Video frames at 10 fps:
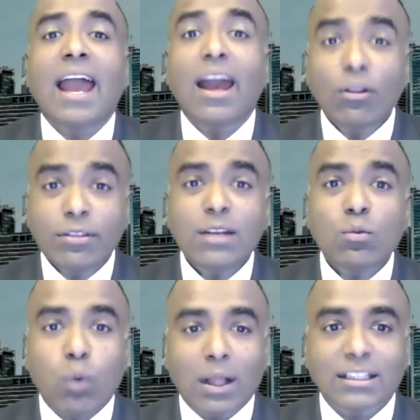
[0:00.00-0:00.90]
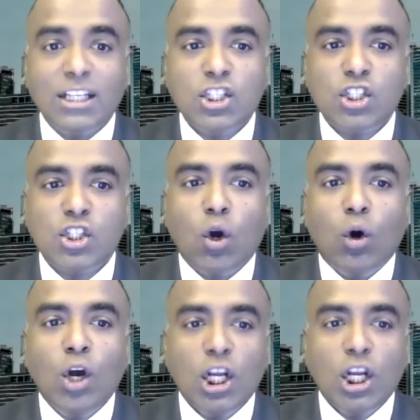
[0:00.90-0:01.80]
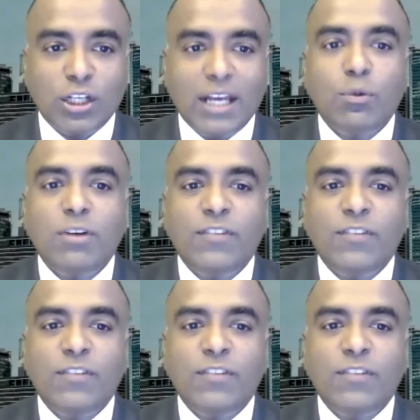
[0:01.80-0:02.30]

Health and Wellness Show. Today we